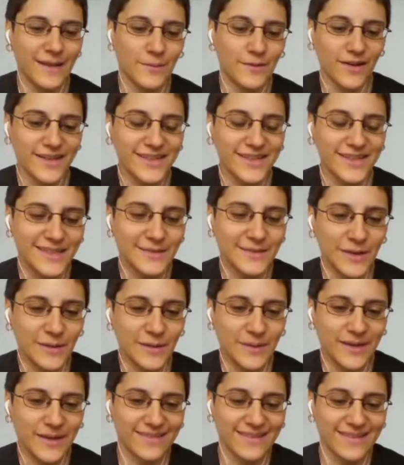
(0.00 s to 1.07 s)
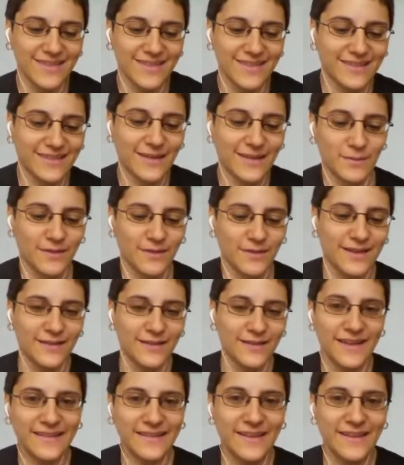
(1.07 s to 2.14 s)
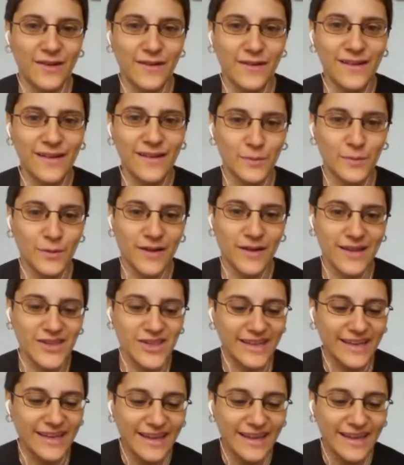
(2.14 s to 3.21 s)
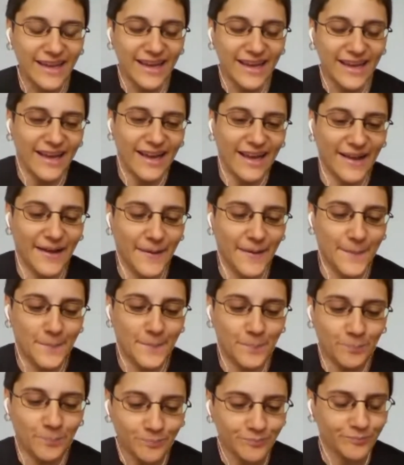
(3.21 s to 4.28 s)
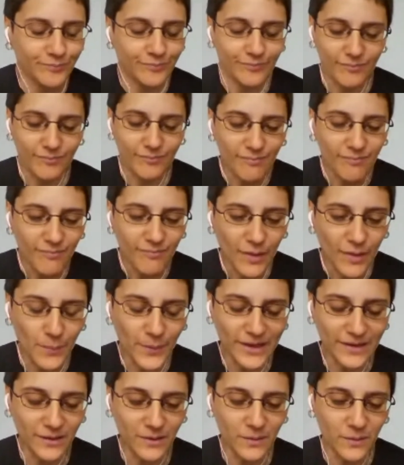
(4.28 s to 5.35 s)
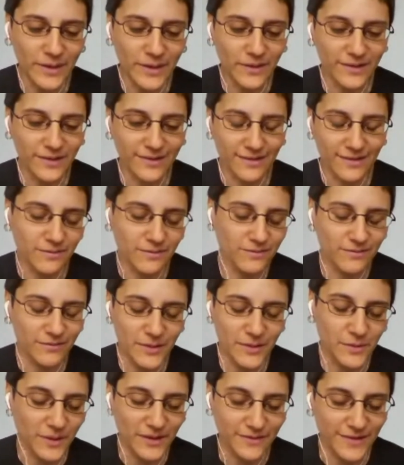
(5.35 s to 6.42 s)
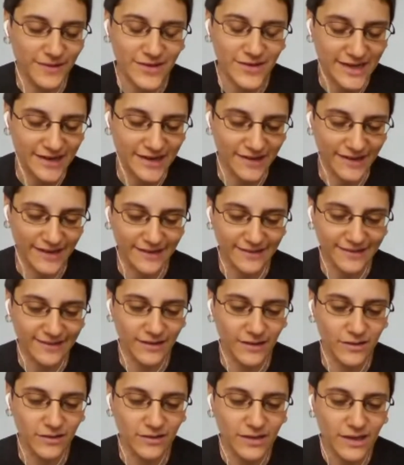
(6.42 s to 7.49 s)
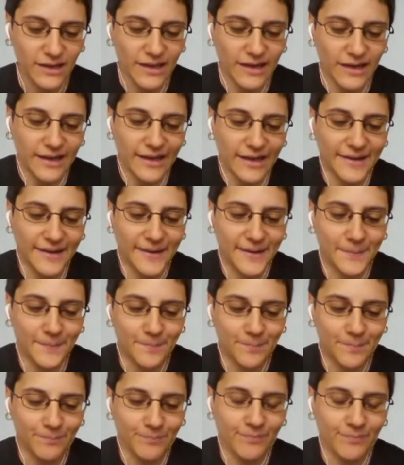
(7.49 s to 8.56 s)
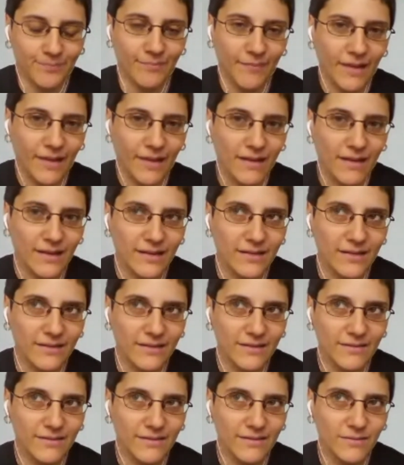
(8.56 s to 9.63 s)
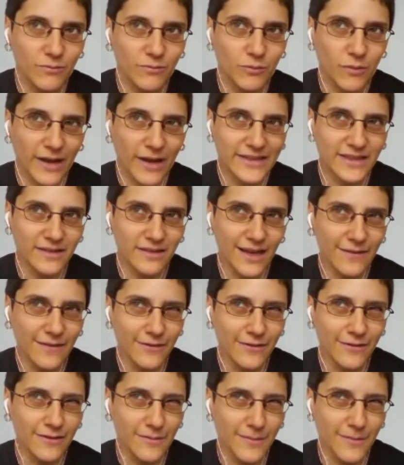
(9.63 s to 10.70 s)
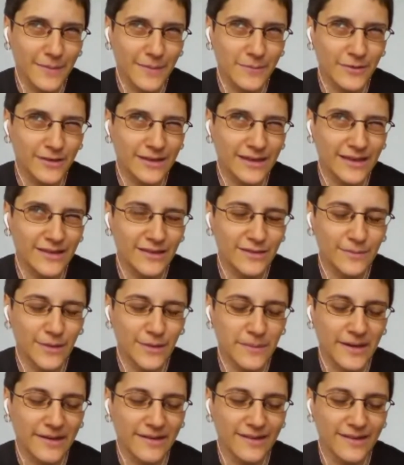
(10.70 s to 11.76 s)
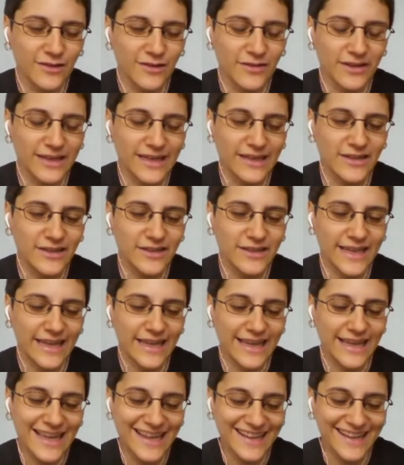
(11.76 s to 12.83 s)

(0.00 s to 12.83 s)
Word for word: seems odd to me because that just seems kind of like the obvious progression. Um, but we we weren't vegetarian, so um, I don't ever remember either of my parents really cooking.